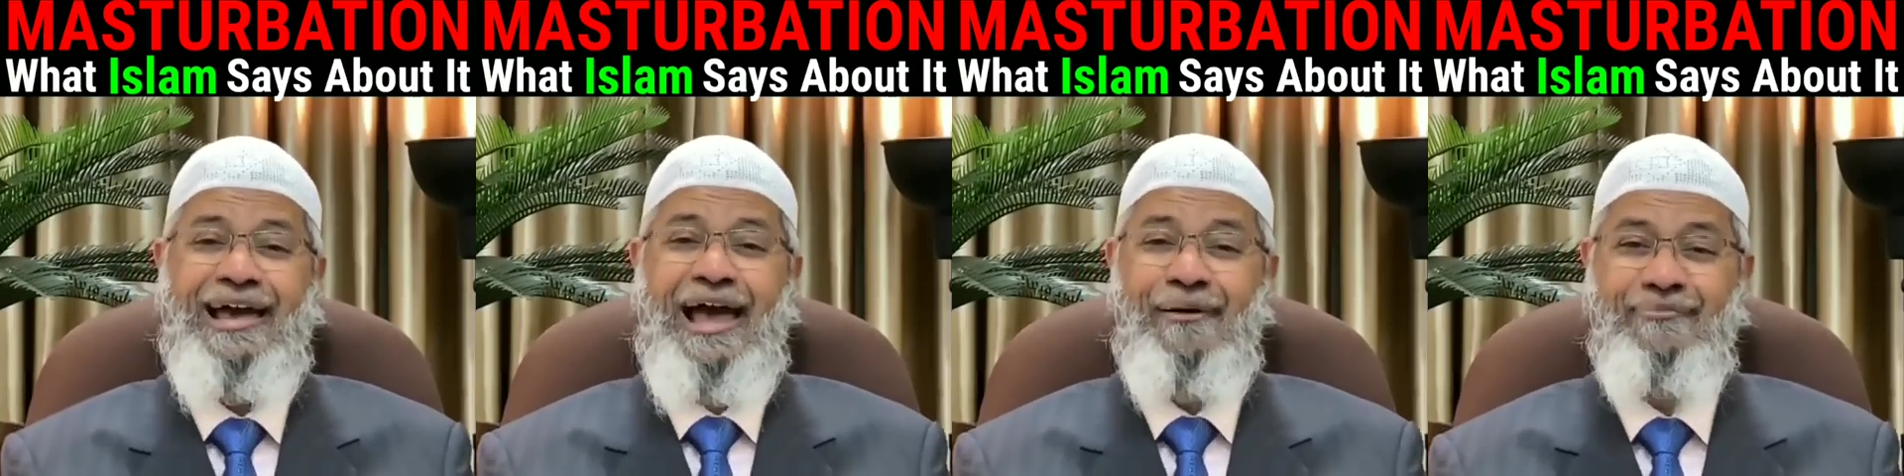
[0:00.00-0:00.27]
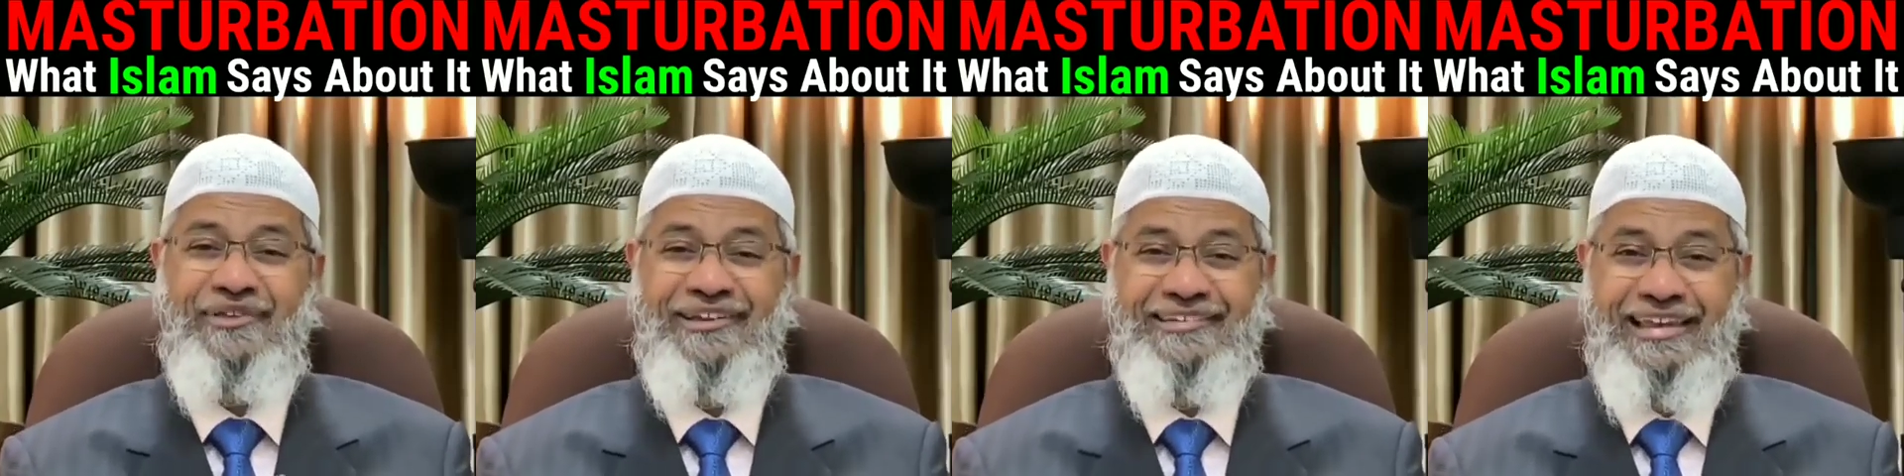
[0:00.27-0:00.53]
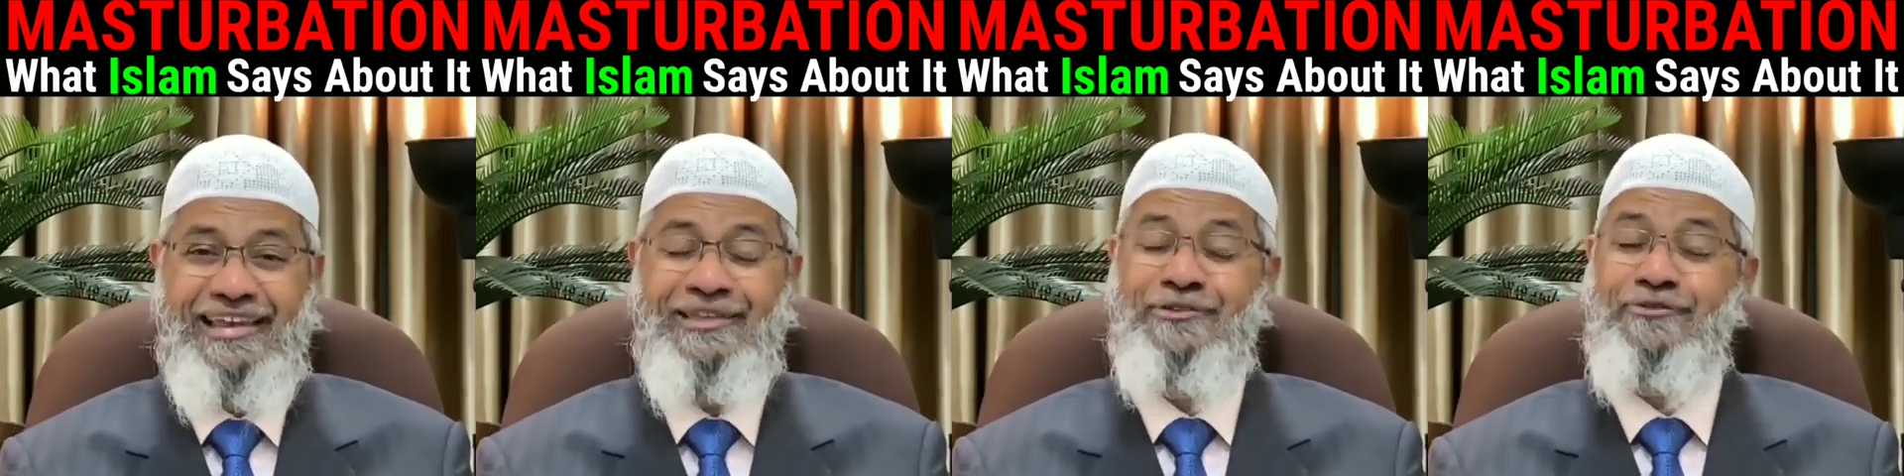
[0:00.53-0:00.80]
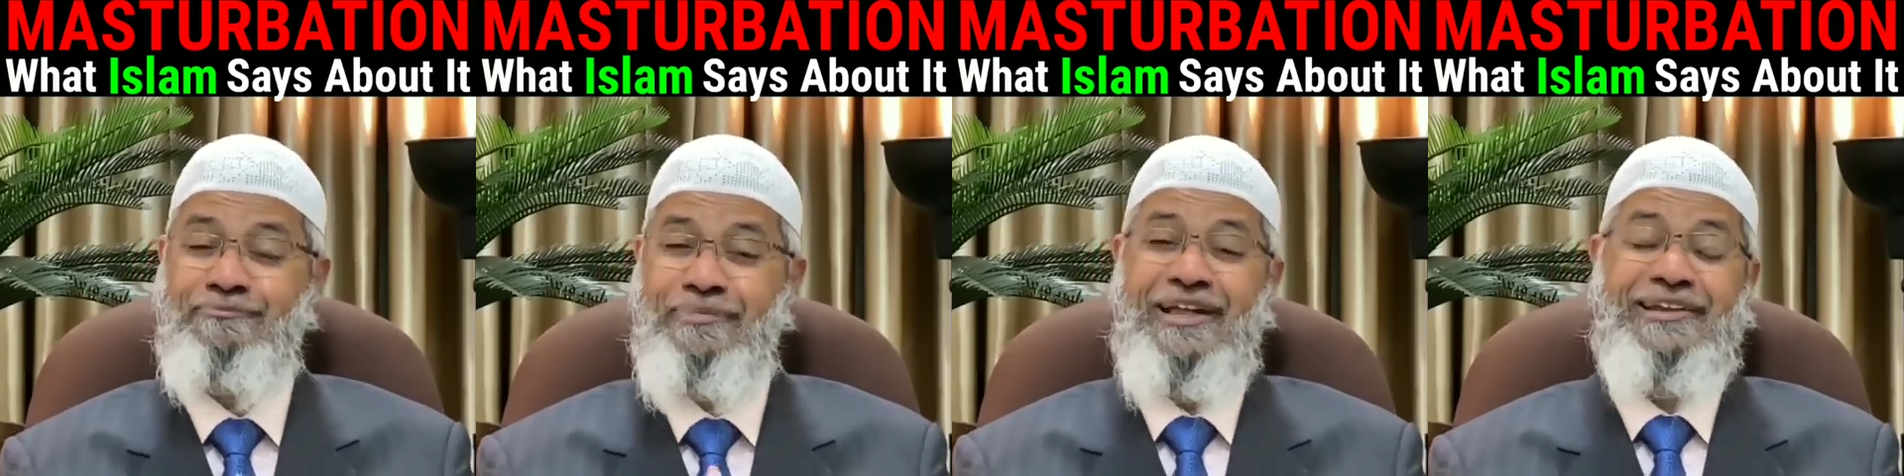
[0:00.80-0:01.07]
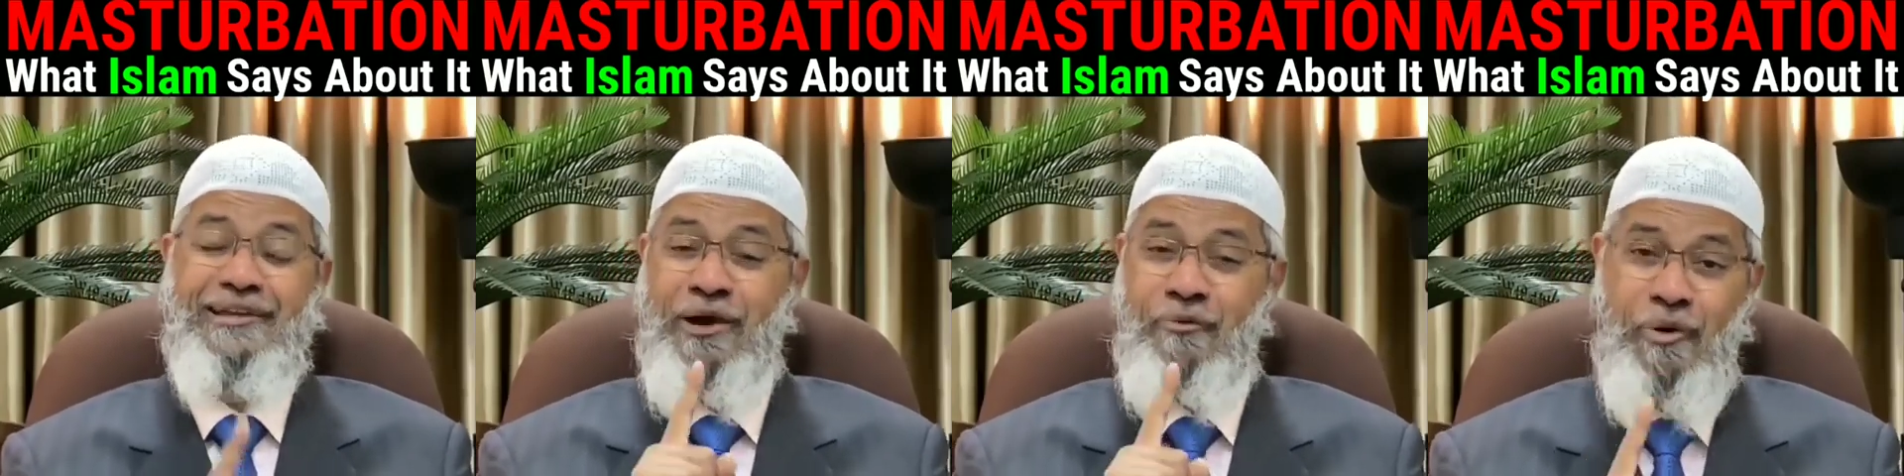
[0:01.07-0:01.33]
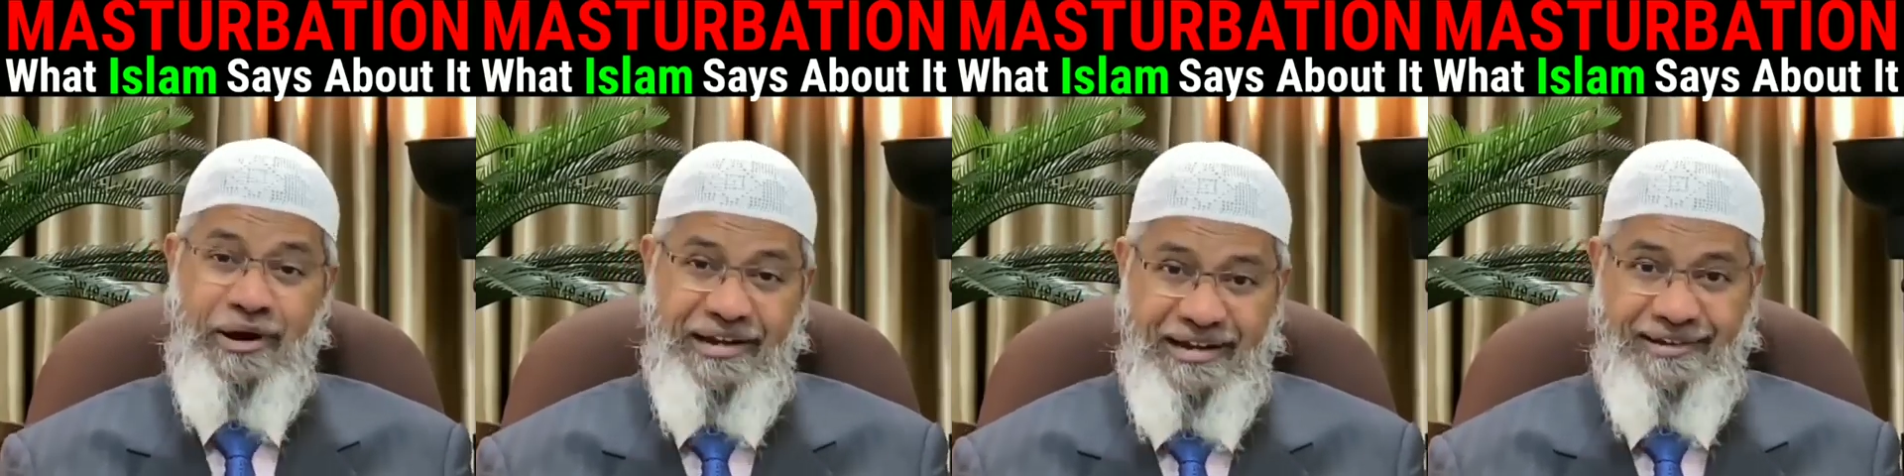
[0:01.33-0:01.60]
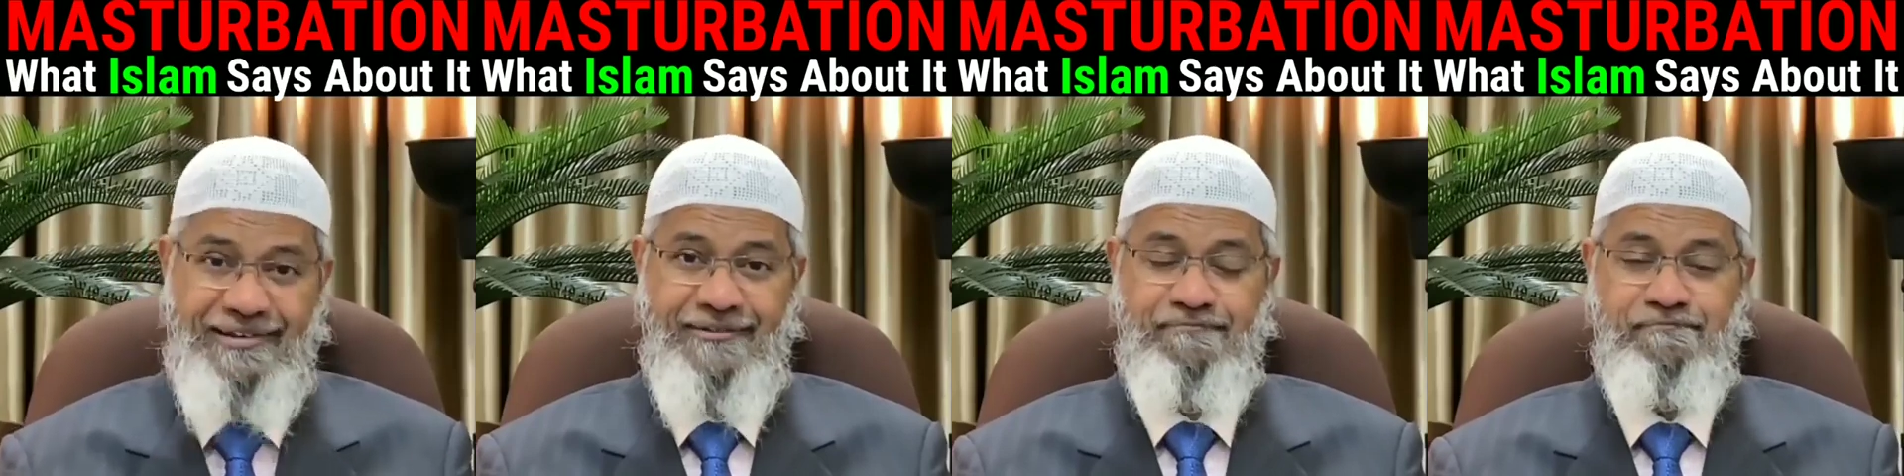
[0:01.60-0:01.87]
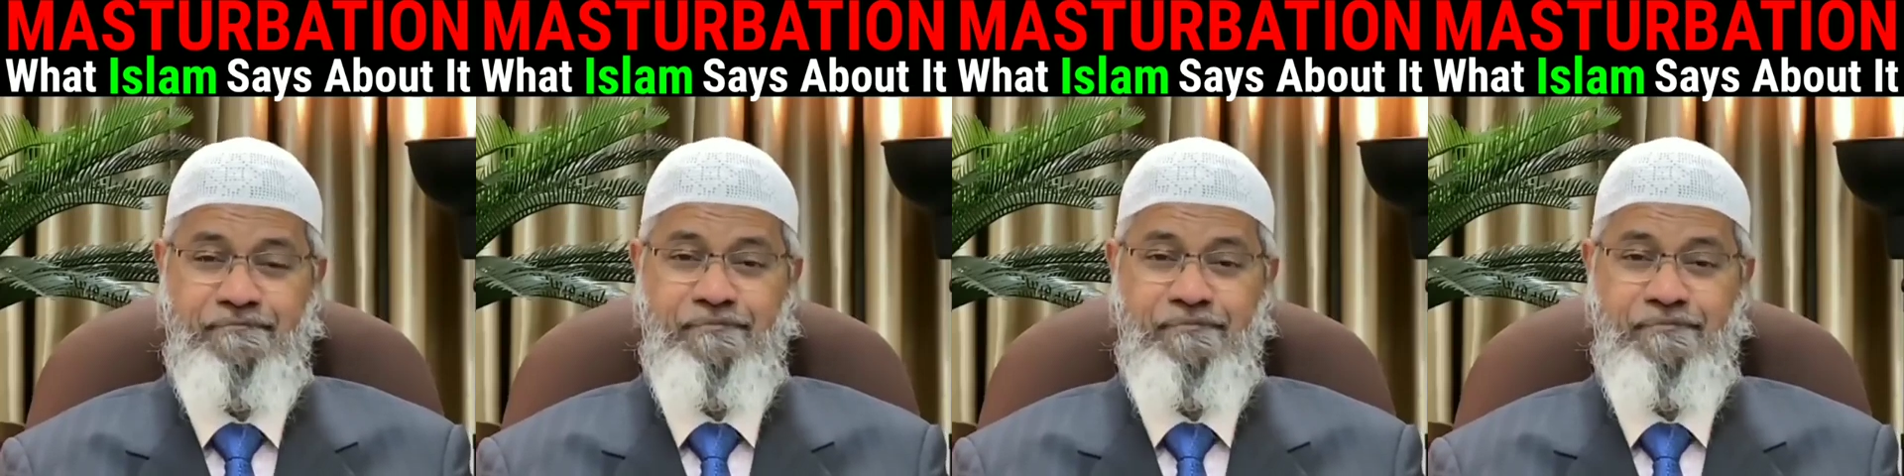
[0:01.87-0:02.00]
I'm just telling you best avoid it.